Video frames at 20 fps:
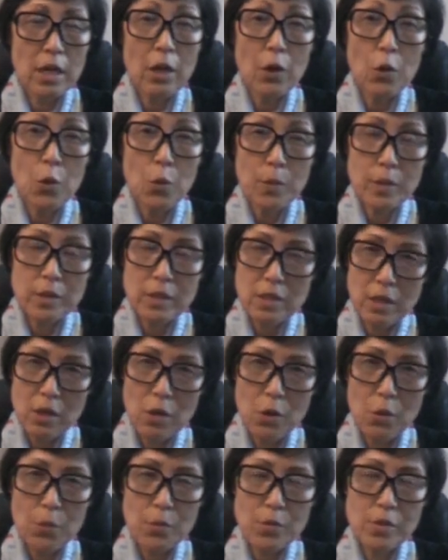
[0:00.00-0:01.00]
I hope it
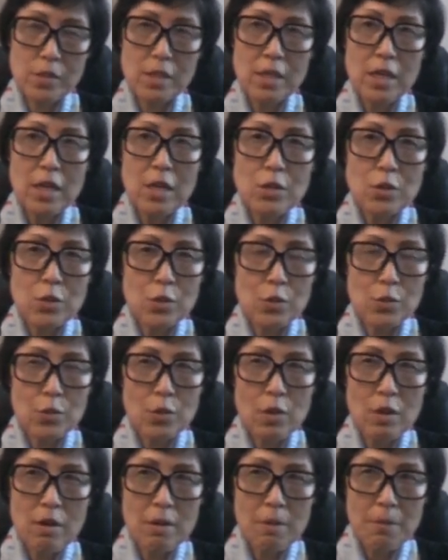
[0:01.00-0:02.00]
helps to
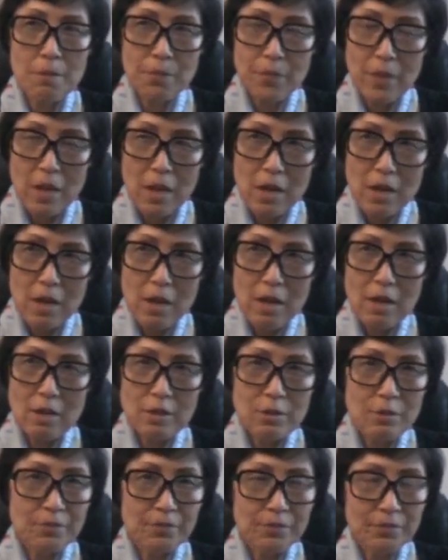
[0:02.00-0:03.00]
um, uh,
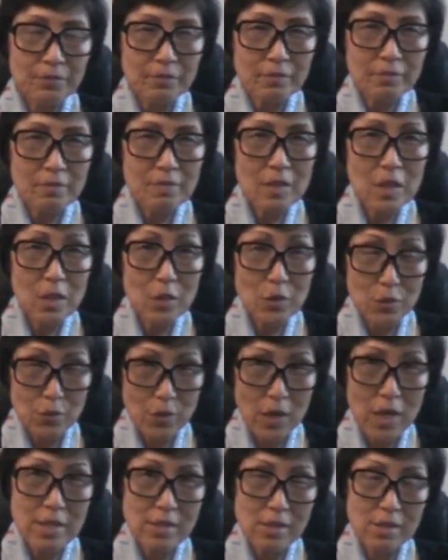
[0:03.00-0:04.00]
to
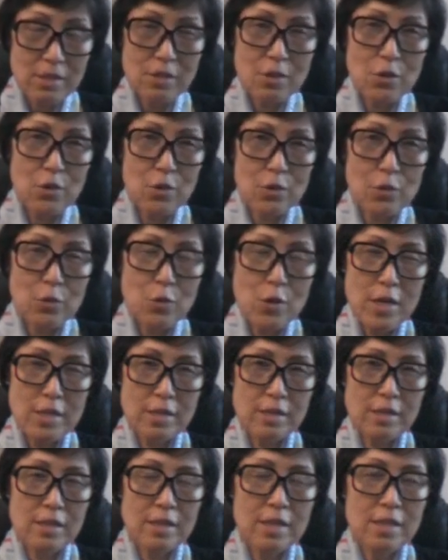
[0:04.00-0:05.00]
answer your
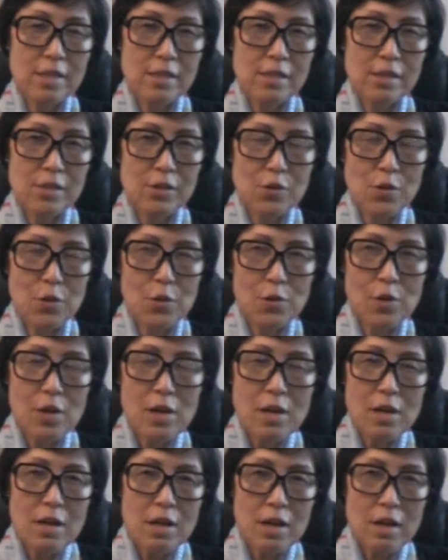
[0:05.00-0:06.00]
questions. So,
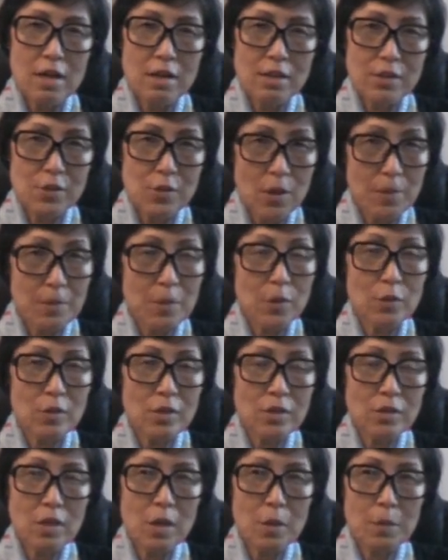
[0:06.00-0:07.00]
uh, so I'm going to
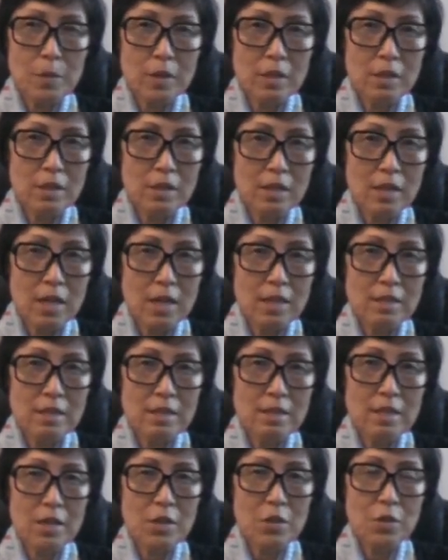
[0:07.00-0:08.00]
stop here and
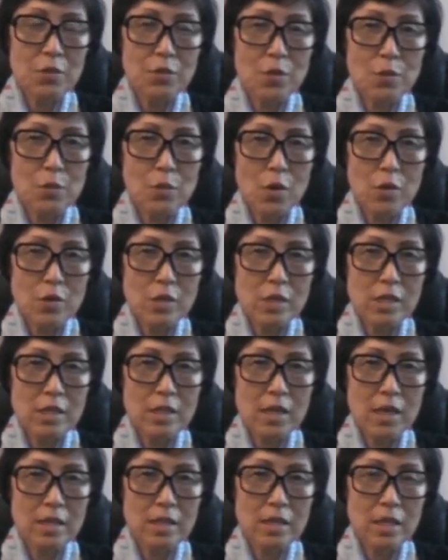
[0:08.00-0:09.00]
thank you for watching
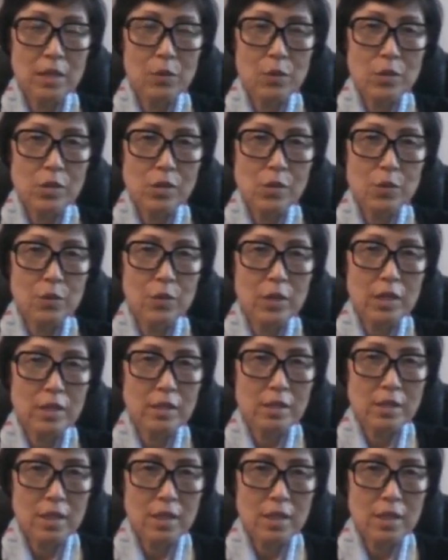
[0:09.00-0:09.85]
and I will see you next